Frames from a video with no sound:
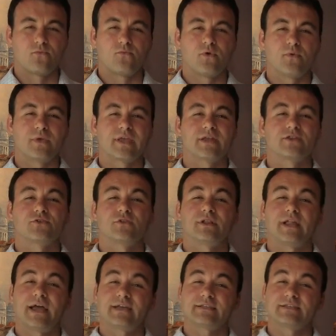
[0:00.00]
When we get to the
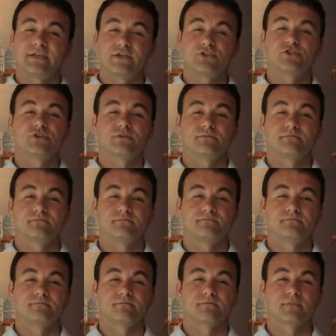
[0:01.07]
last stage,
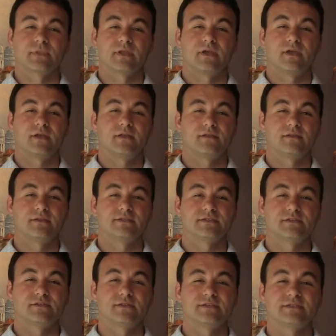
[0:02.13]
and
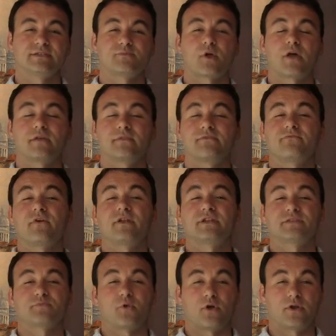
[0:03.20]
this is probably the
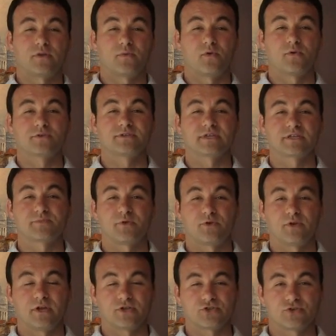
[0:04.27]
funnest part and the most
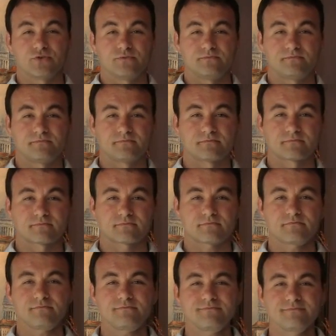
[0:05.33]
experiential,
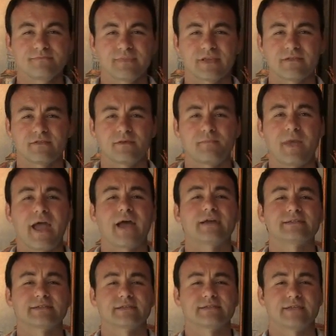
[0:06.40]
the
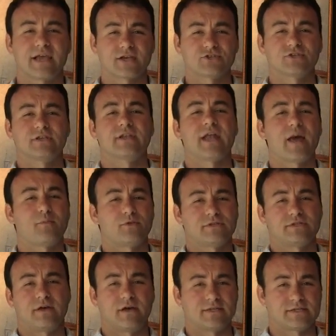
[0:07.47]
mask is actually an
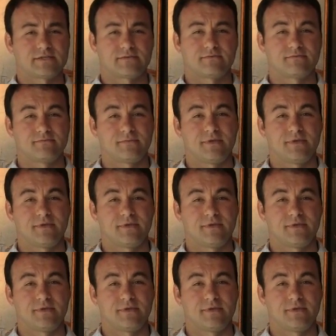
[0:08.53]
applesauce.